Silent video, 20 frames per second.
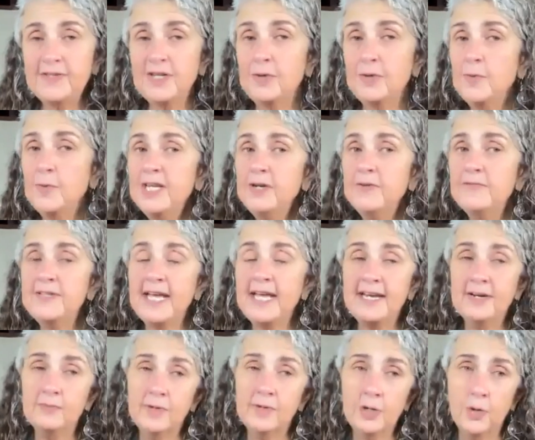So when you've
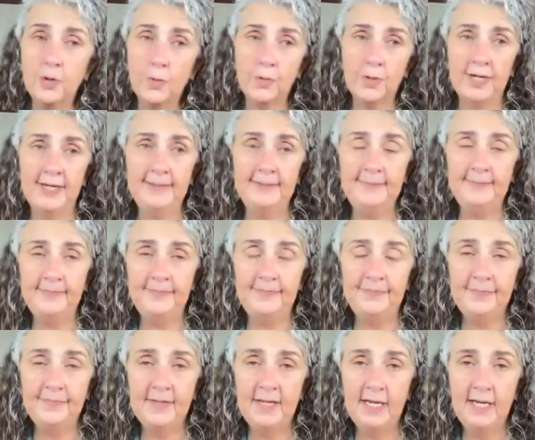done a recording,
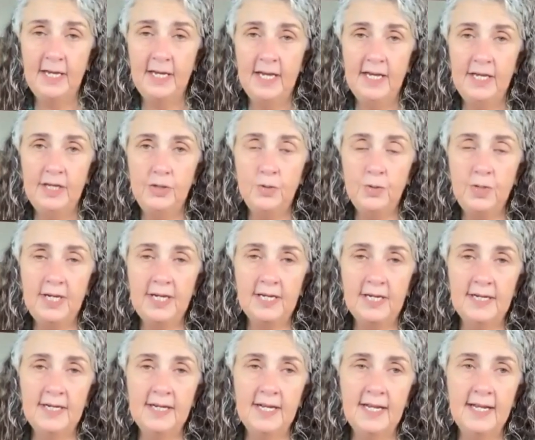you
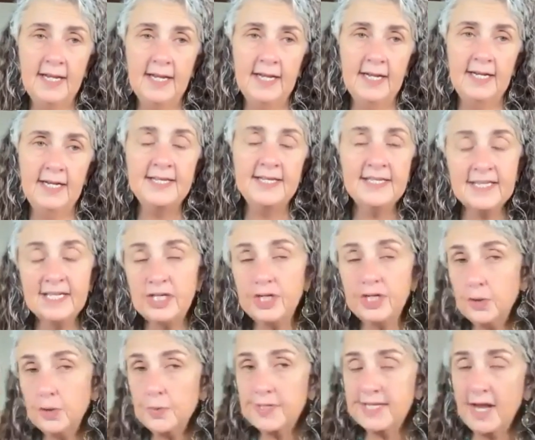can listen
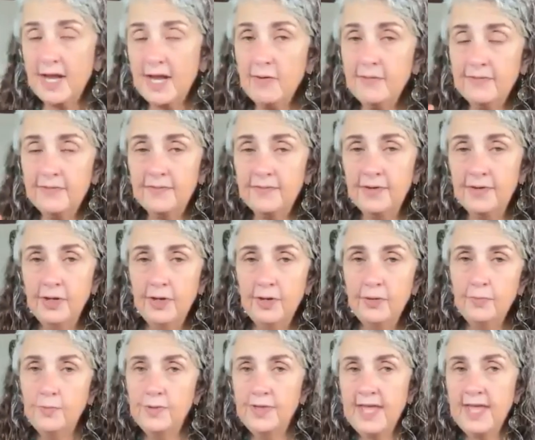to yourself
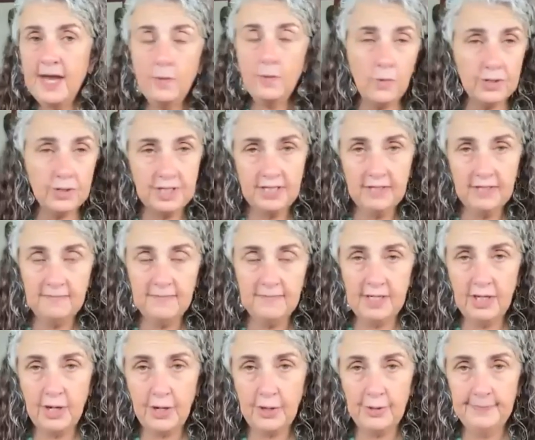without watching the
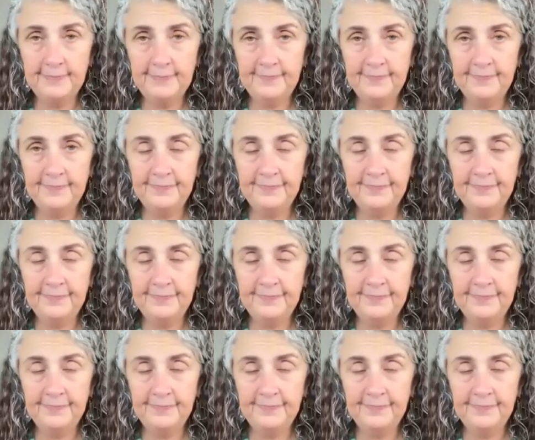video.